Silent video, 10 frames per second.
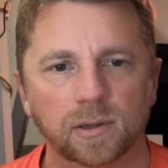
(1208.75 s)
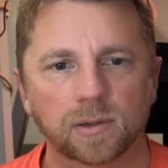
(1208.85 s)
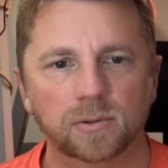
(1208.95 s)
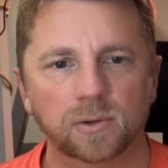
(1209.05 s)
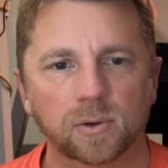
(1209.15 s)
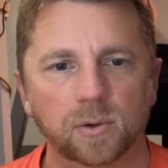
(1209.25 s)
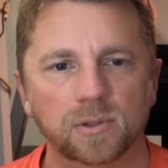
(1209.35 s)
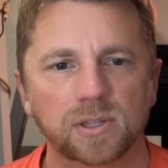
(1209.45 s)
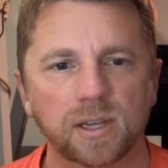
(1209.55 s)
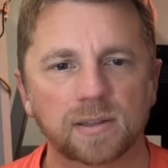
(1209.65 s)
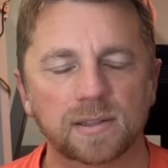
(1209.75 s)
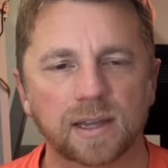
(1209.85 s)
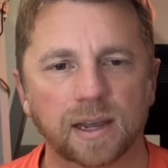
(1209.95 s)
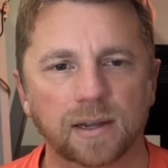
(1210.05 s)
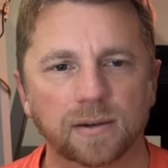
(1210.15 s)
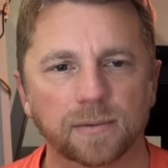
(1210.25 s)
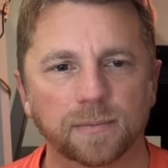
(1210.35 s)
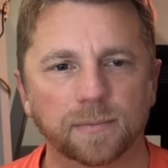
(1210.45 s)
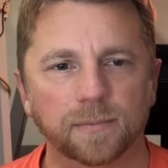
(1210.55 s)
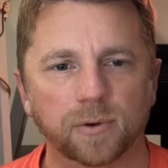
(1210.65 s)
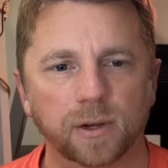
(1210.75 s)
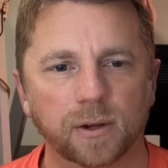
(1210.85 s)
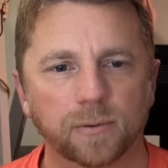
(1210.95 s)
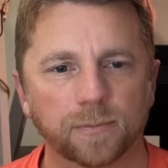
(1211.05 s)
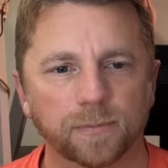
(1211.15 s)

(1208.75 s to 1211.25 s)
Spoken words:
So let's say it's that for now.